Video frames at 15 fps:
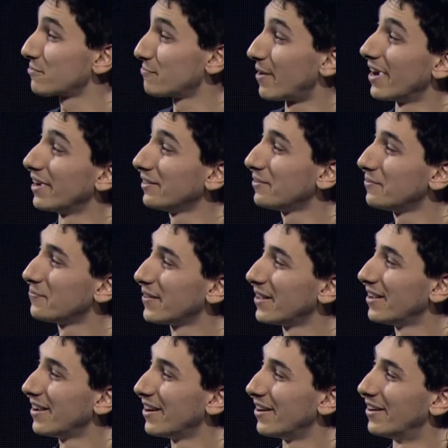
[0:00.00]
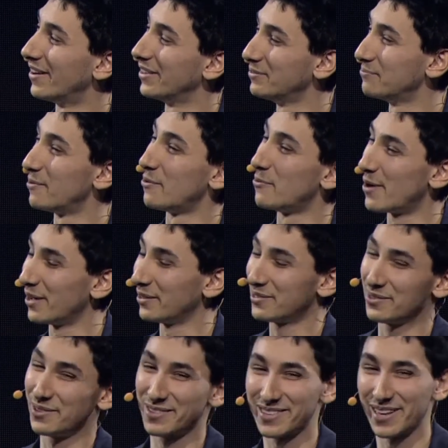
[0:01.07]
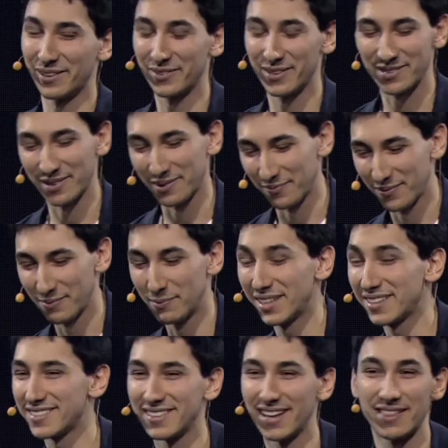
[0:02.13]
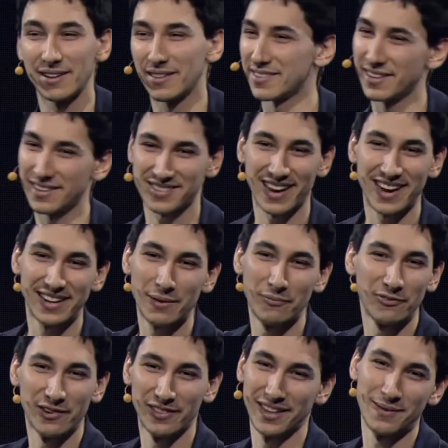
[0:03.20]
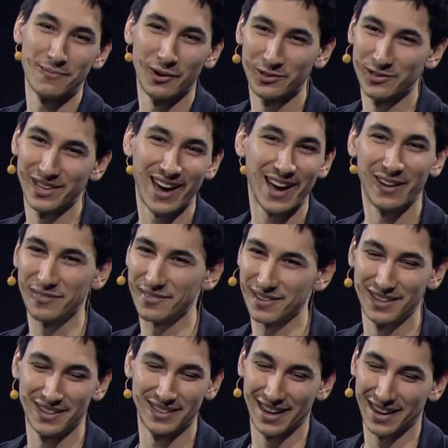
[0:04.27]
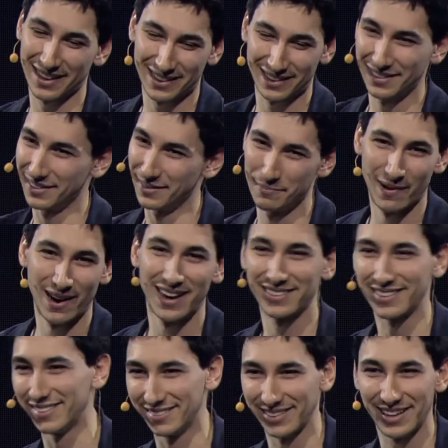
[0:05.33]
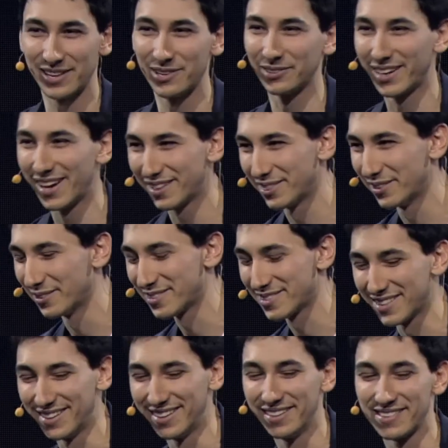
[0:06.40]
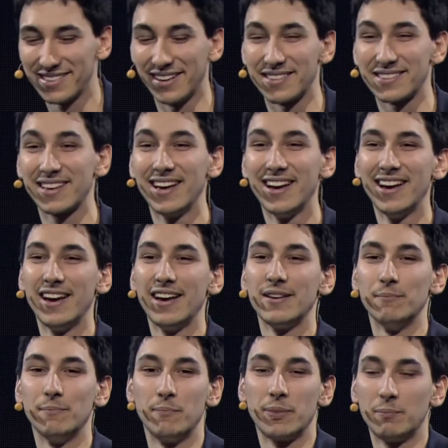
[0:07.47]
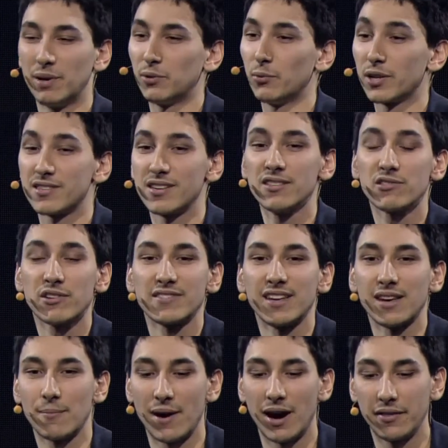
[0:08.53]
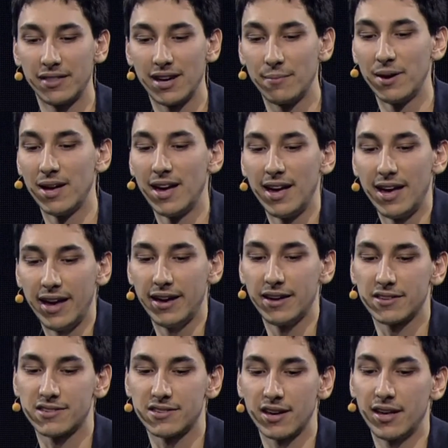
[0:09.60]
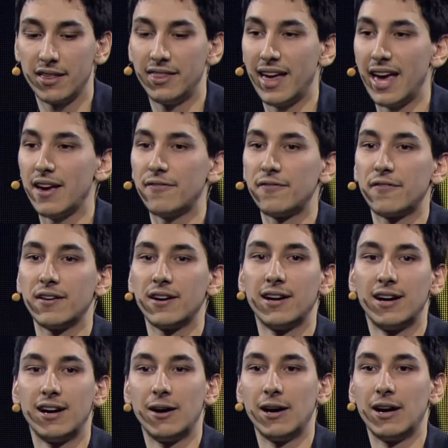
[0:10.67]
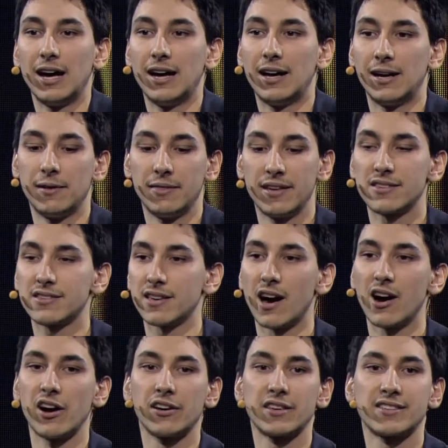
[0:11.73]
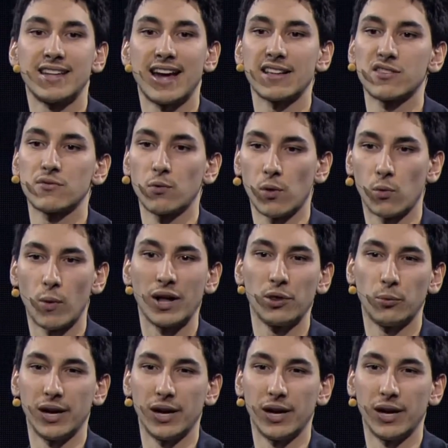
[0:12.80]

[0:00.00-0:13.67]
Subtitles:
smile while doing selfies. So, but it's not, sign up for the Emoji Health bot and you'll get those insights. But what's interesting about them is these are stats for 1